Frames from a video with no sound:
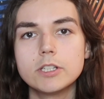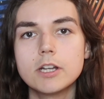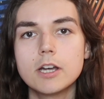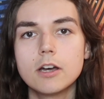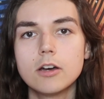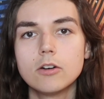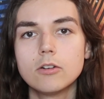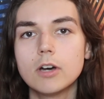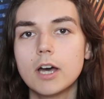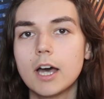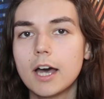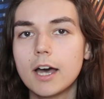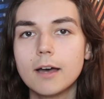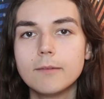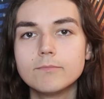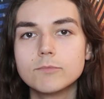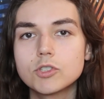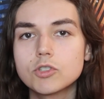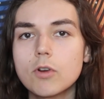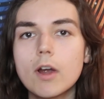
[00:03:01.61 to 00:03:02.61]
you
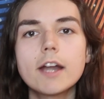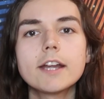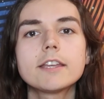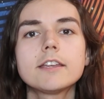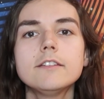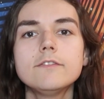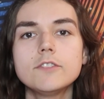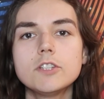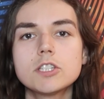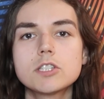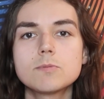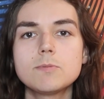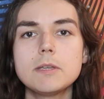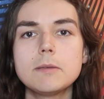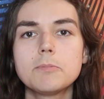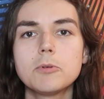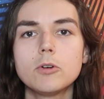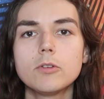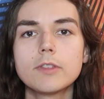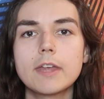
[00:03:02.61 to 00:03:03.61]
know. Try to convince
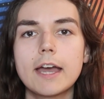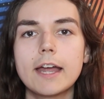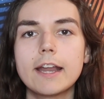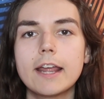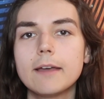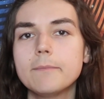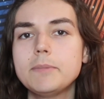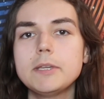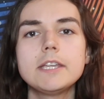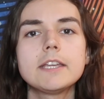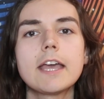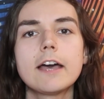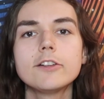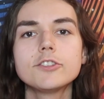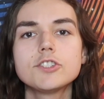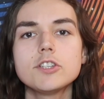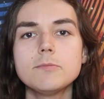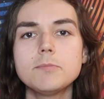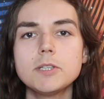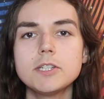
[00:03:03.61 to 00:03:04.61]
people that being
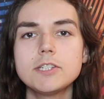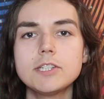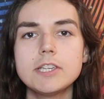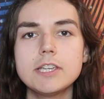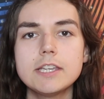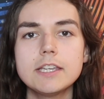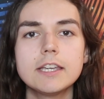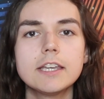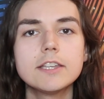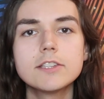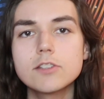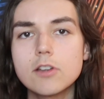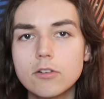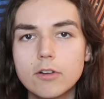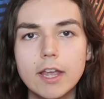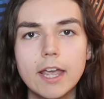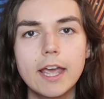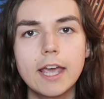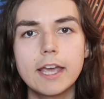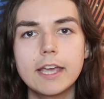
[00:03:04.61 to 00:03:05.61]
LGBT is
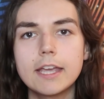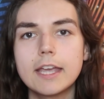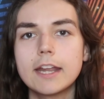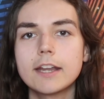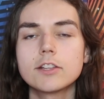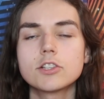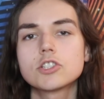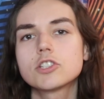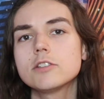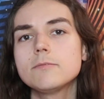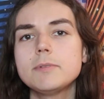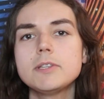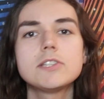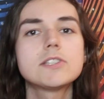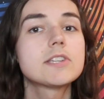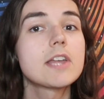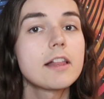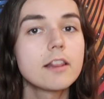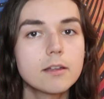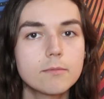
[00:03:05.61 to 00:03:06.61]
okay and it should be
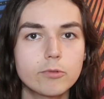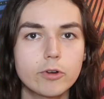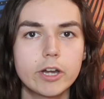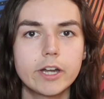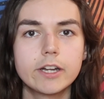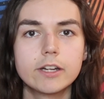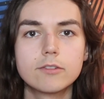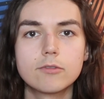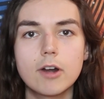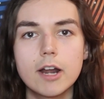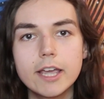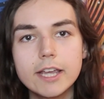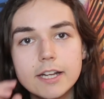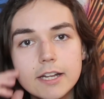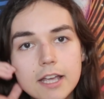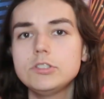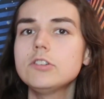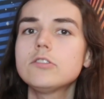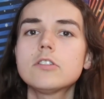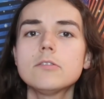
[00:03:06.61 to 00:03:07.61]
celebrated,
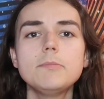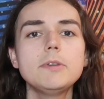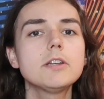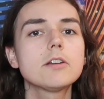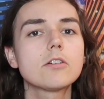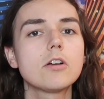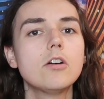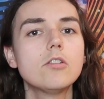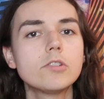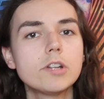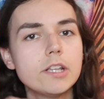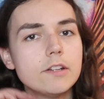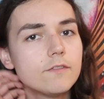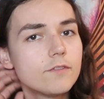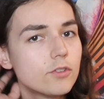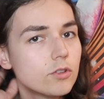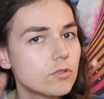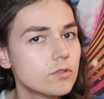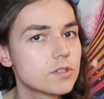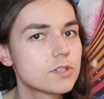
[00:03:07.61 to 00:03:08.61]
right? You can be your own
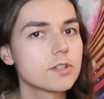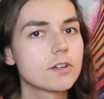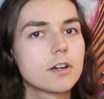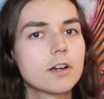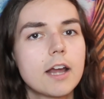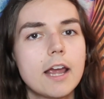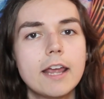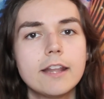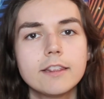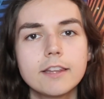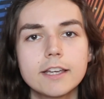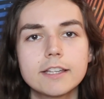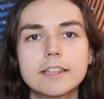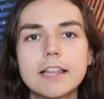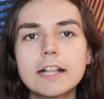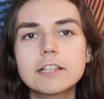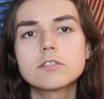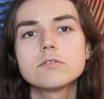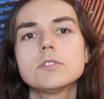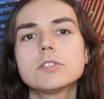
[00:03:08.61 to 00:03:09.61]
influencer, and, like,
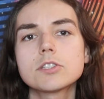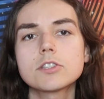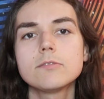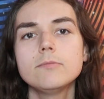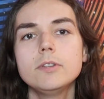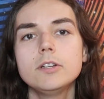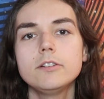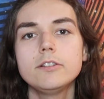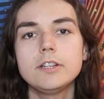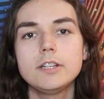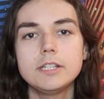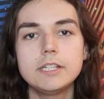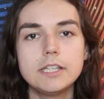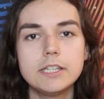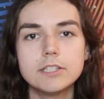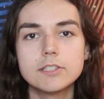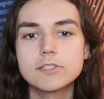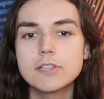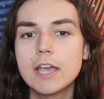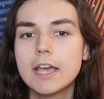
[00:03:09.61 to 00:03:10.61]
that's what this community
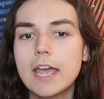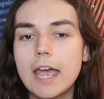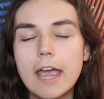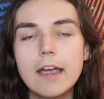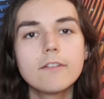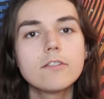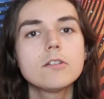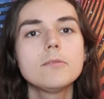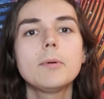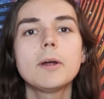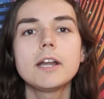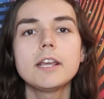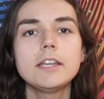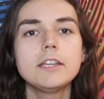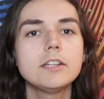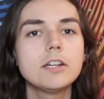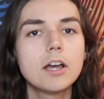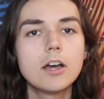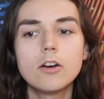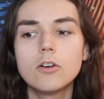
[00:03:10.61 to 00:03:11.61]
needs. Everybody,
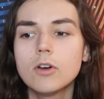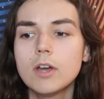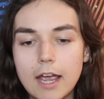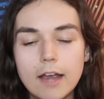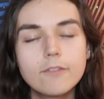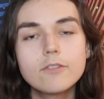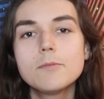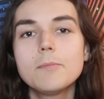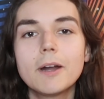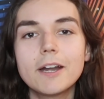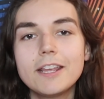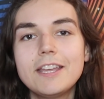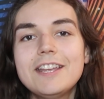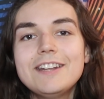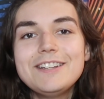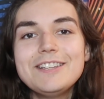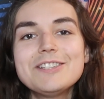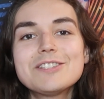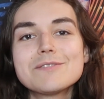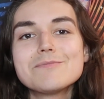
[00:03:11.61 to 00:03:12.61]
you know, everybody
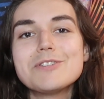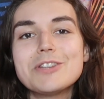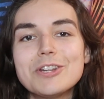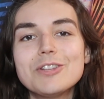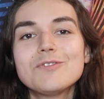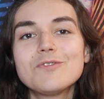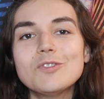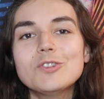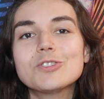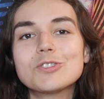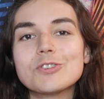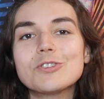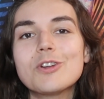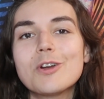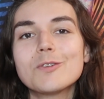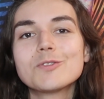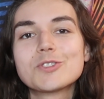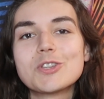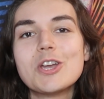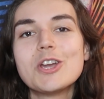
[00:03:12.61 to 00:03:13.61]
needs to be an influencer, you
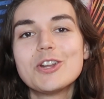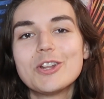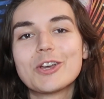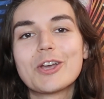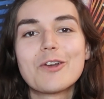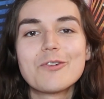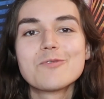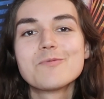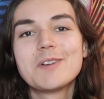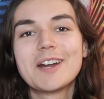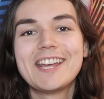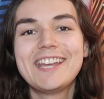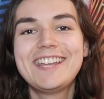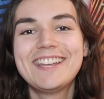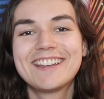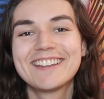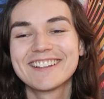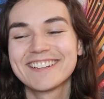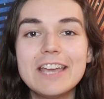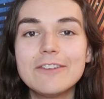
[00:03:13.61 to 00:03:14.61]
know what I'm saying? Like, everybody.
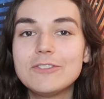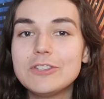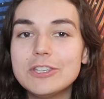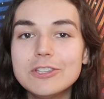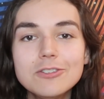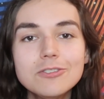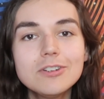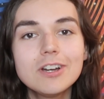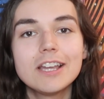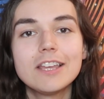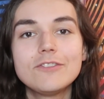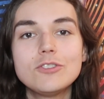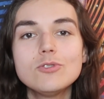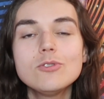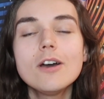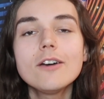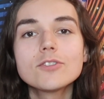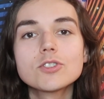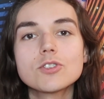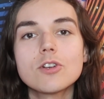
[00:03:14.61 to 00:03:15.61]
If
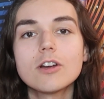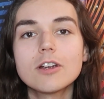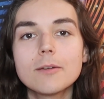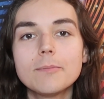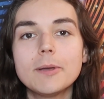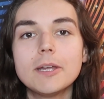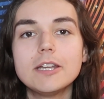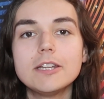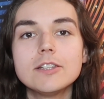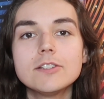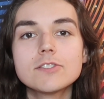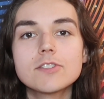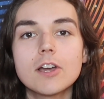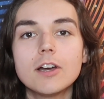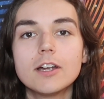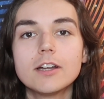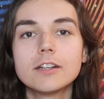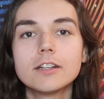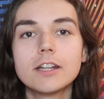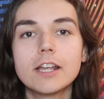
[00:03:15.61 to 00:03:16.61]
you have strong opinions
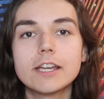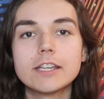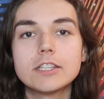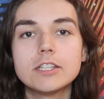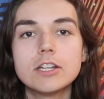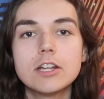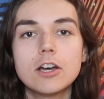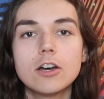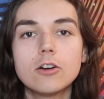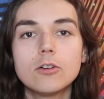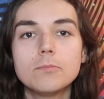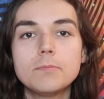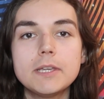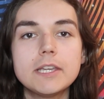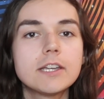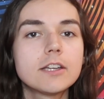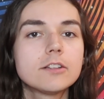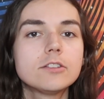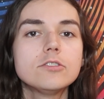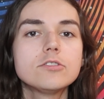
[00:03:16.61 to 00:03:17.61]
on, like, you know,
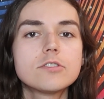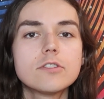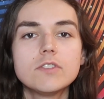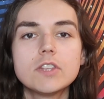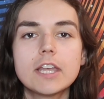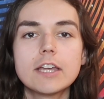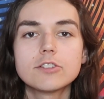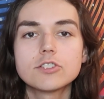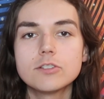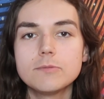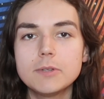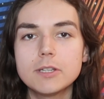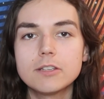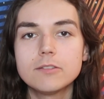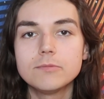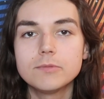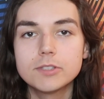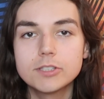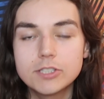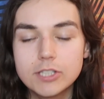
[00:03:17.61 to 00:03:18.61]
being inclusive in the
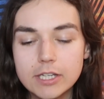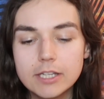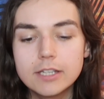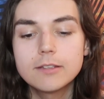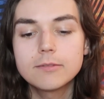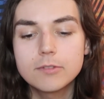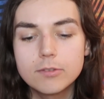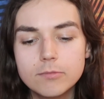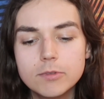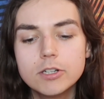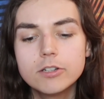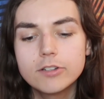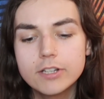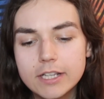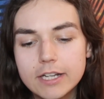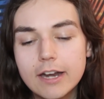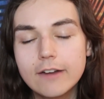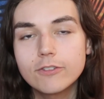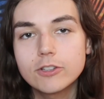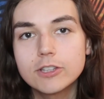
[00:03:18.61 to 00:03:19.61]
LGBT
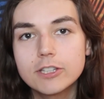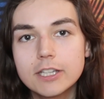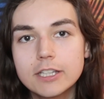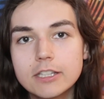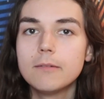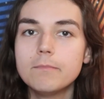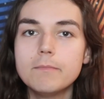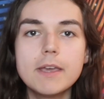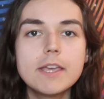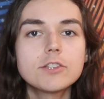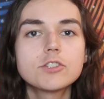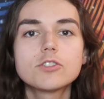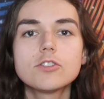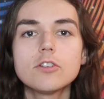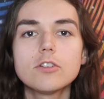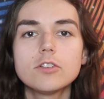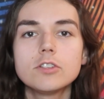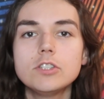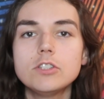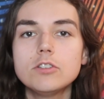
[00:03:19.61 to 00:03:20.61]
community and everything, make
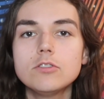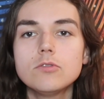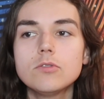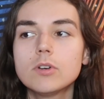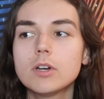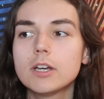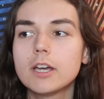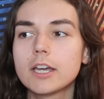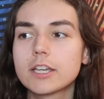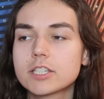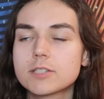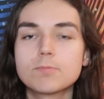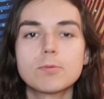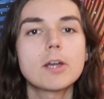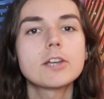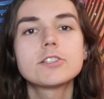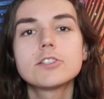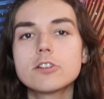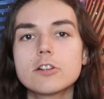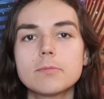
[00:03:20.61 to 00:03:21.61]
sure you
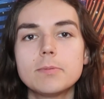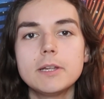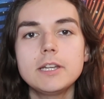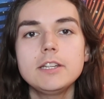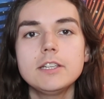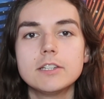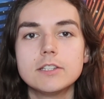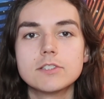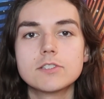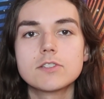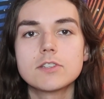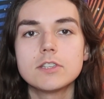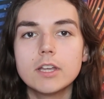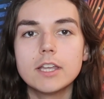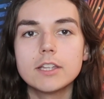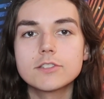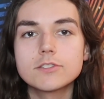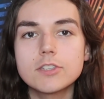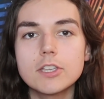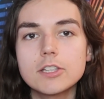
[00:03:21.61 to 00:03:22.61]
express your opinions.
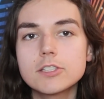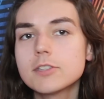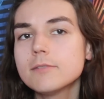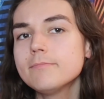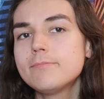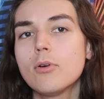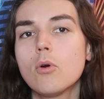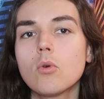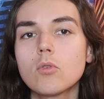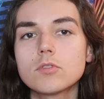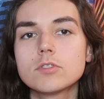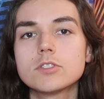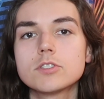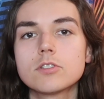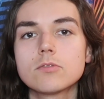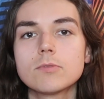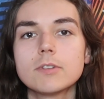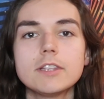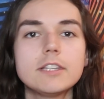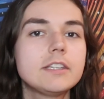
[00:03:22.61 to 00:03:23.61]
It's important
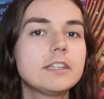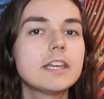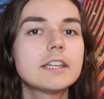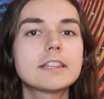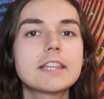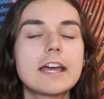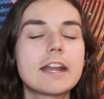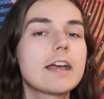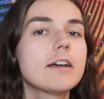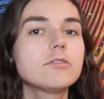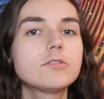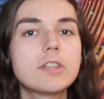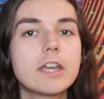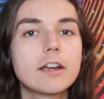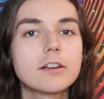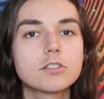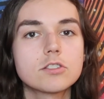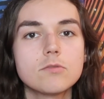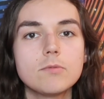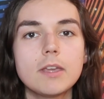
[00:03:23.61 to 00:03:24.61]
to really get that out
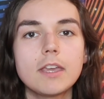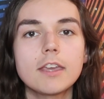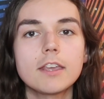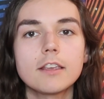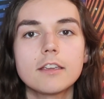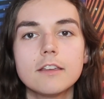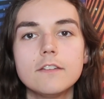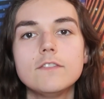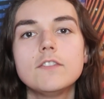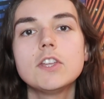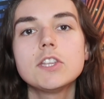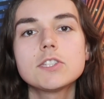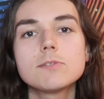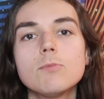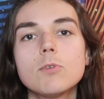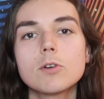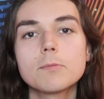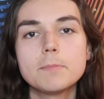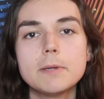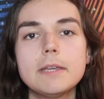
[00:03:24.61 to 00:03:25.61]
there so we can convince
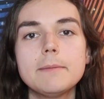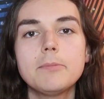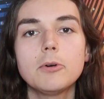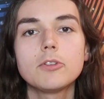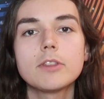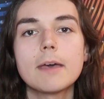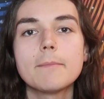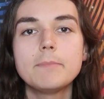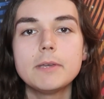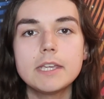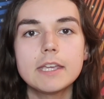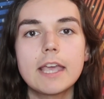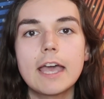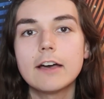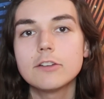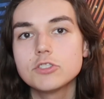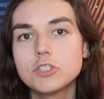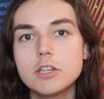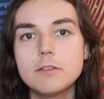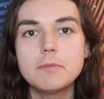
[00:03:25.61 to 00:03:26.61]
more people that being
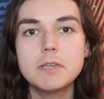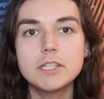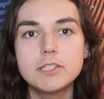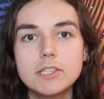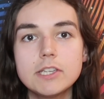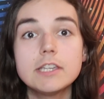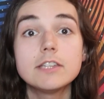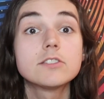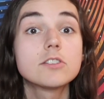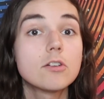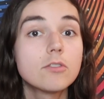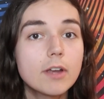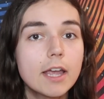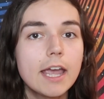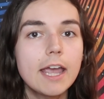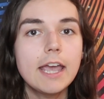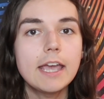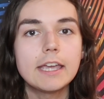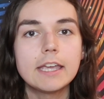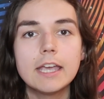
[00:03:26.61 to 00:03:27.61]
LGBT is
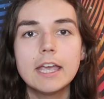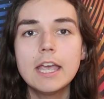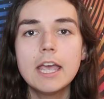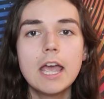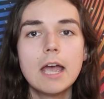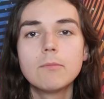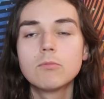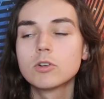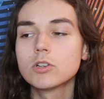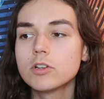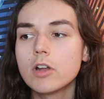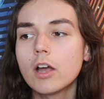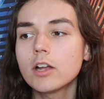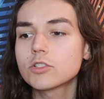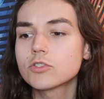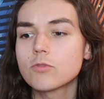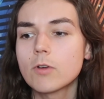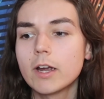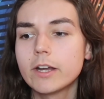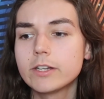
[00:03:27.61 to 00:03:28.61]
okay, and we're
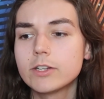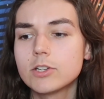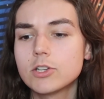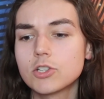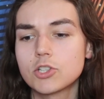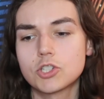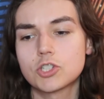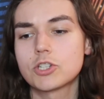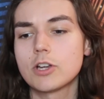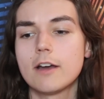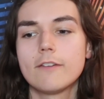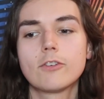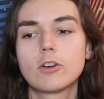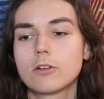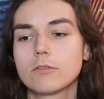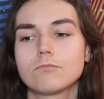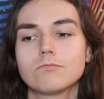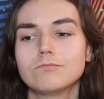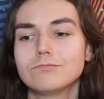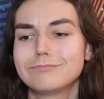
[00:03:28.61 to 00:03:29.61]
not trying to just
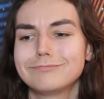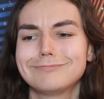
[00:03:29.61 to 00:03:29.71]
shove